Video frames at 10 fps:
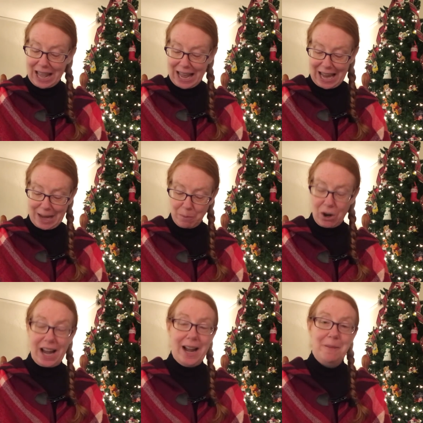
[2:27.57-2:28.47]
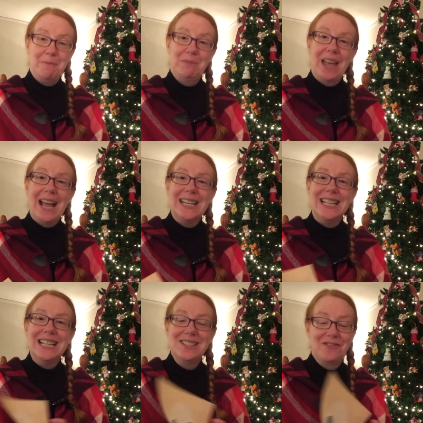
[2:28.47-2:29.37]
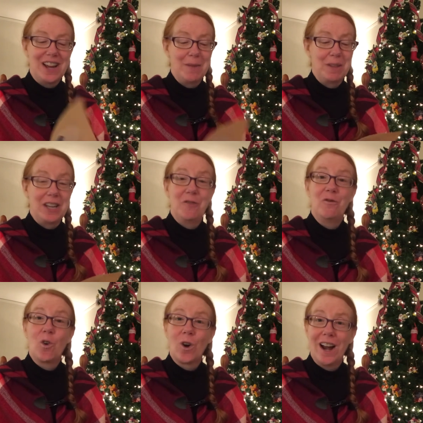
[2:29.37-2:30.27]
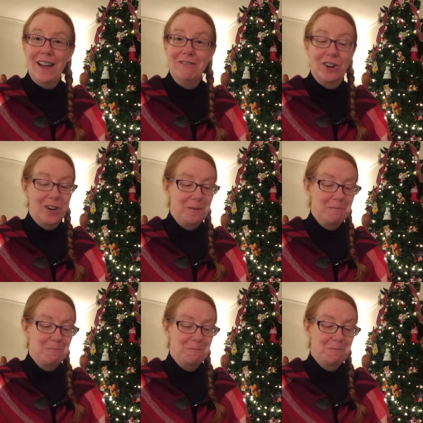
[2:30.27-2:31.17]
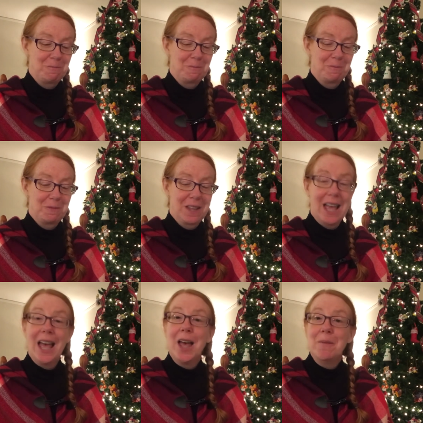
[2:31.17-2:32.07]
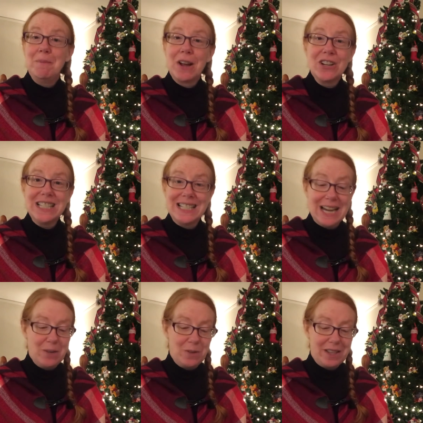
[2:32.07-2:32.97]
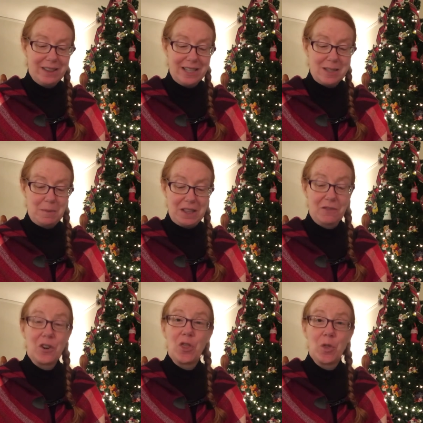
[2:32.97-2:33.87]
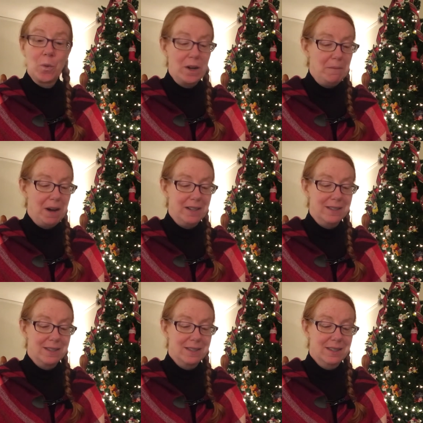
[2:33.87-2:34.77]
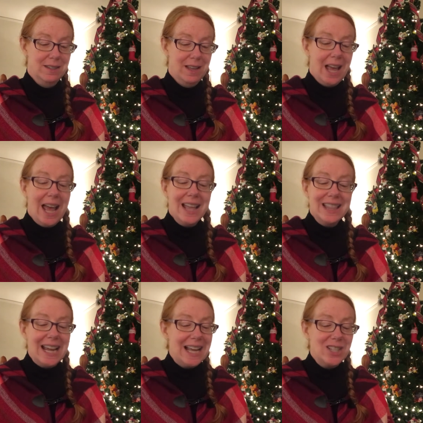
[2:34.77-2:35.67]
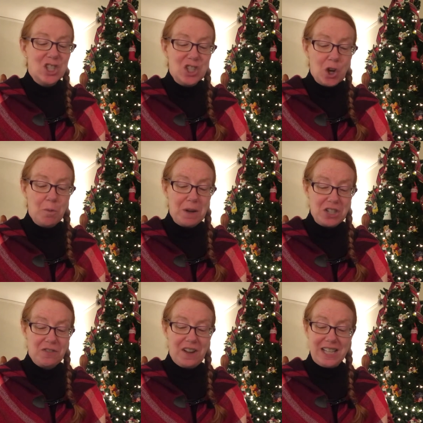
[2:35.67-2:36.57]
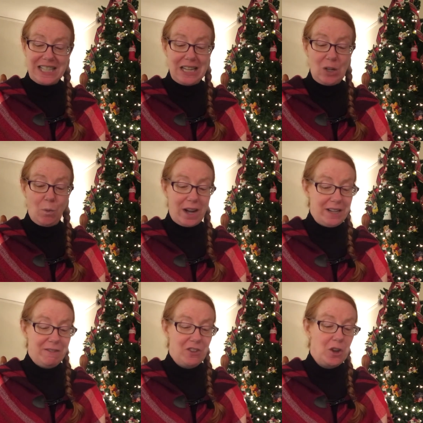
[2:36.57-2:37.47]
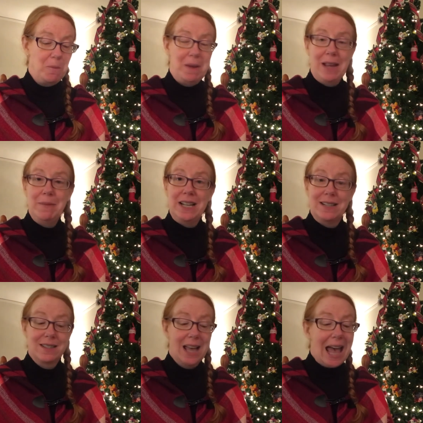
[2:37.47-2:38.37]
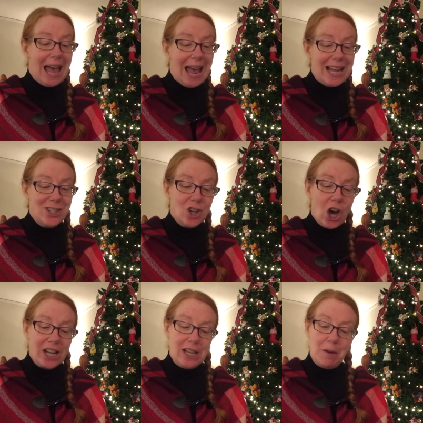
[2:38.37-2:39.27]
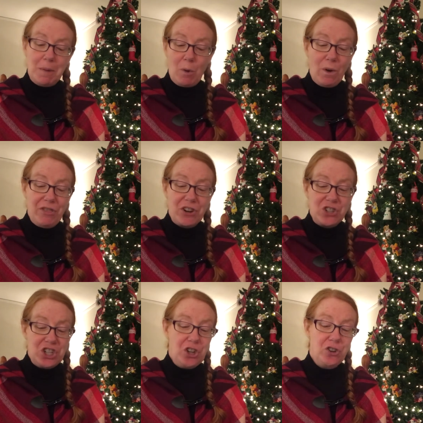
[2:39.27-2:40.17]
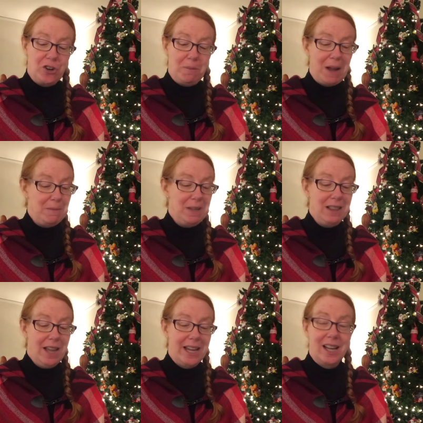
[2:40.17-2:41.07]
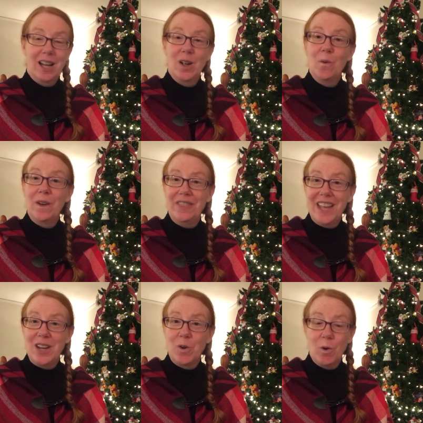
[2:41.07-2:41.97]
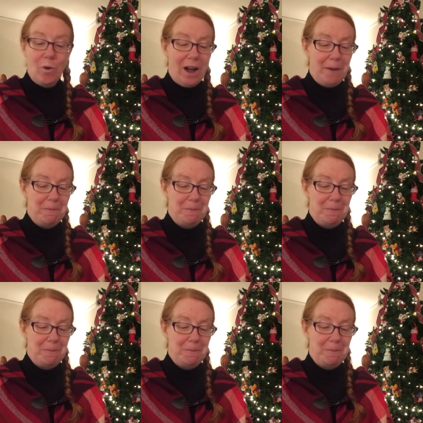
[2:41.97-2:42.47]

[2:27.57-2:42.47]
Abraham, and his family forever." Mary stayed with Elizabeth for 3 months. They had so much fun getting ready for their babies and talking about what their children might be like when they grew up.